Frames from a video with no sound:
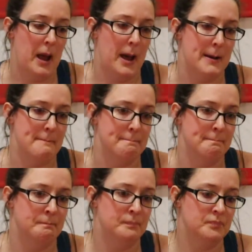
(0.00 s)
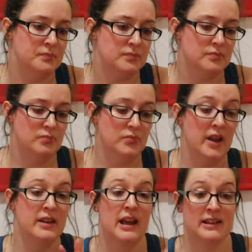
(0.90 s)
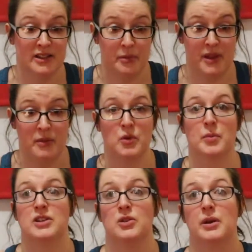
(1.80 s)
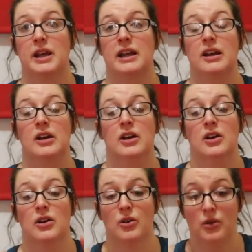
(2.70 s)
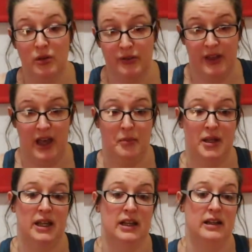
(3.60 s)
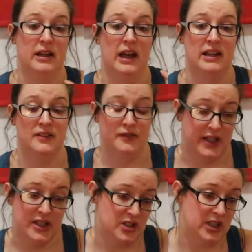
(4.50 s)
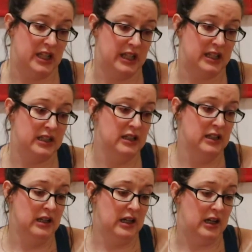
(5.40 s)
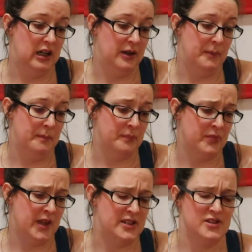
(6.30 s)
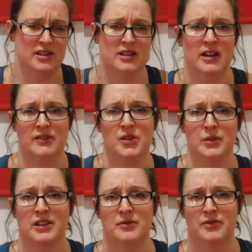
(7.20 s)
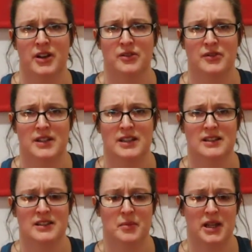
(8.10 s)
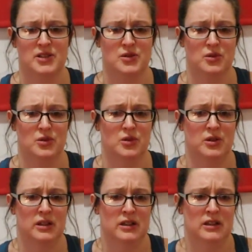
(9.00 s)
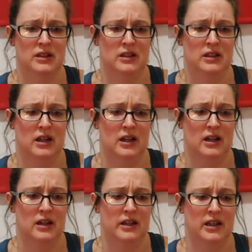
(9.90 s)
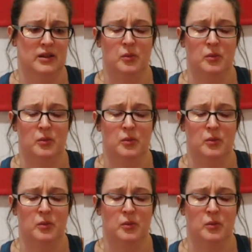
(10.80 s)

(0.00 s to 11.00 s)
Next up then we'll be doing all of the hemming and finishing, and just kind of doing some final fittings to make sure it